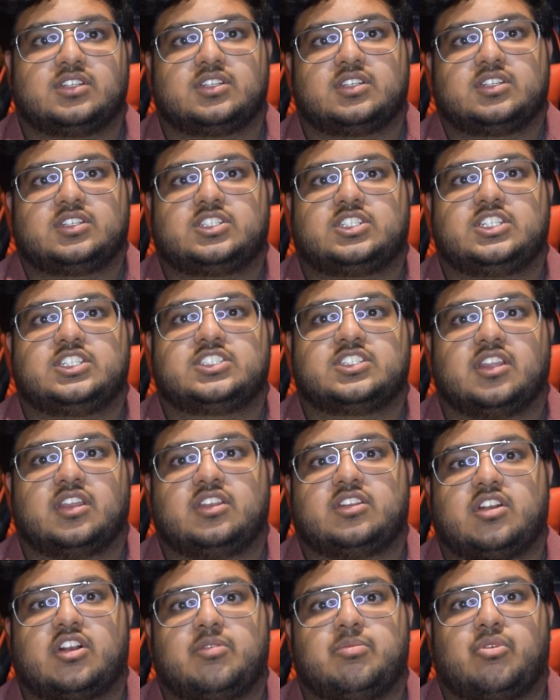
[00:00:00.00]
she's going
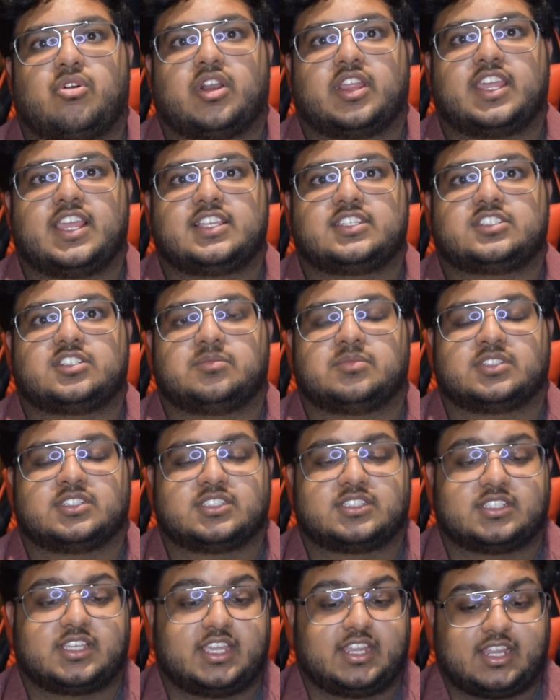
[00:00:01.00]
to turn more against him, because
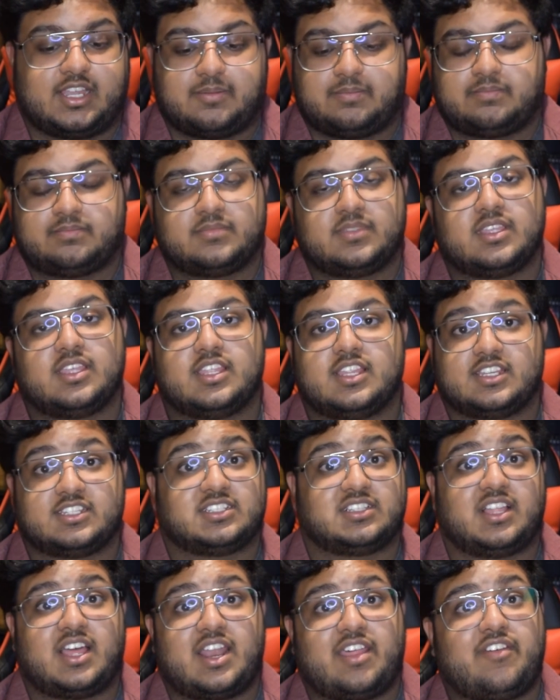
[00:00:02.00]
it's like, oh,
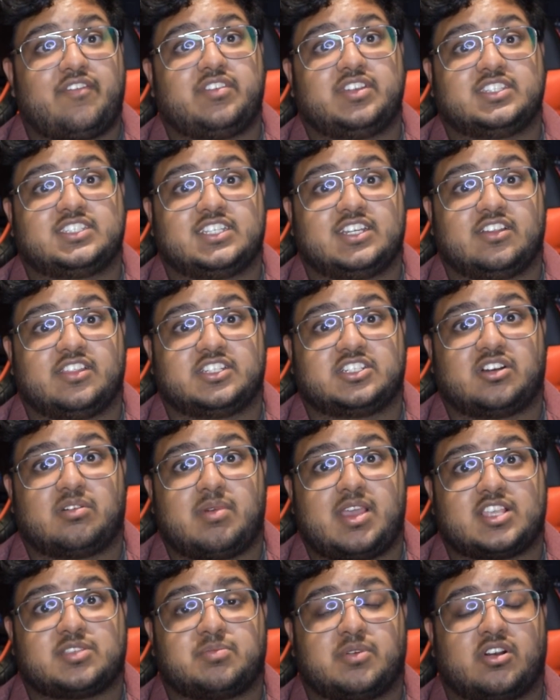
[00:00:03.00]
there's a lot of evidence here that you're a
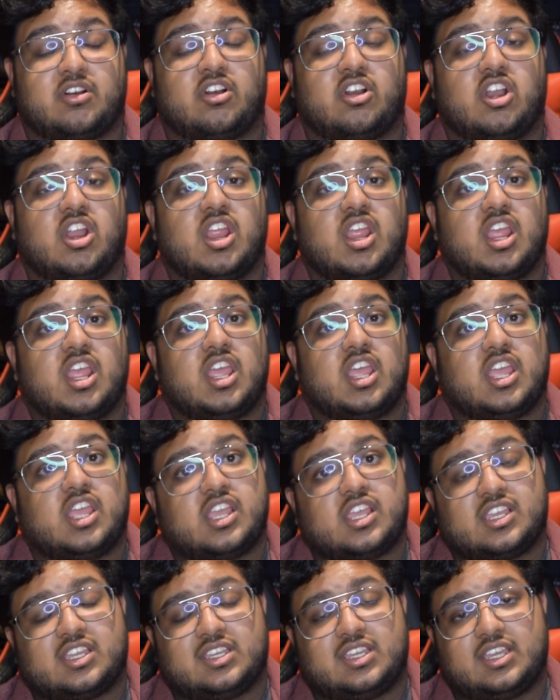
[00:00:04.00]
mass murderer,
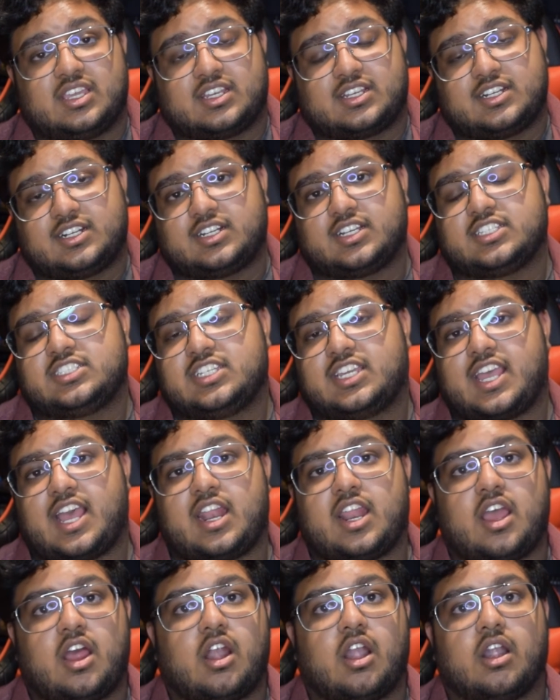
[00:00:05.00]
because you kind
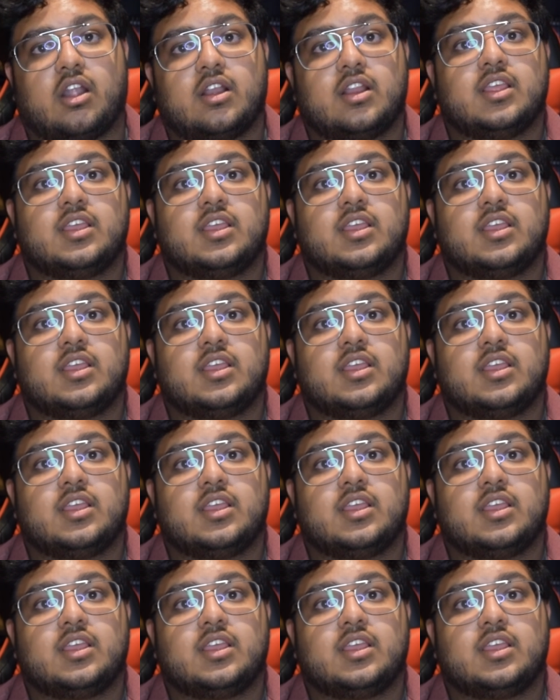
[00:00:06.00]
of are.